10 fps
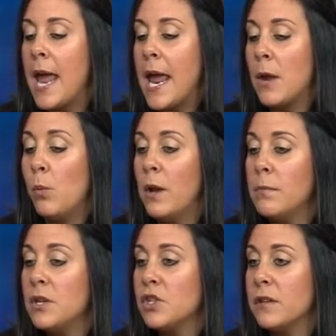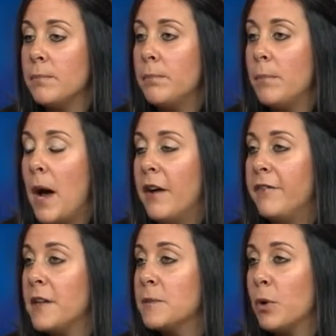And One Mission
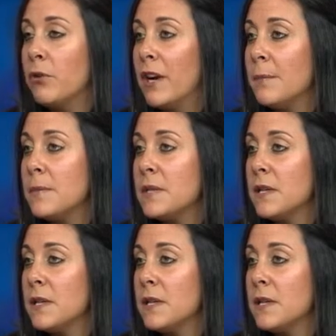funds programs